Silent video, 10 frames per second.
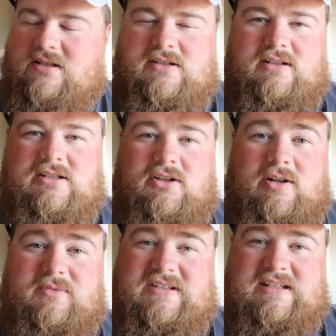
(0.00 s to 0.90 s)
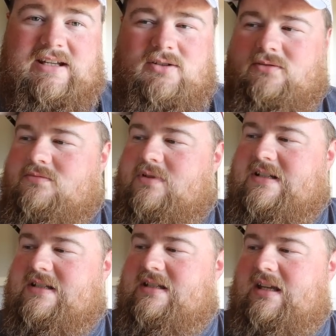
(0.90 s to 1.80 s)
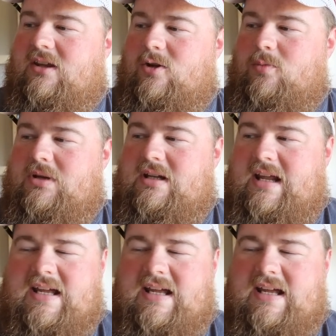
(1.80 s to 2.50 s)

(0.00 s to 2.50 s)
So let's load up the single. This is the Qbit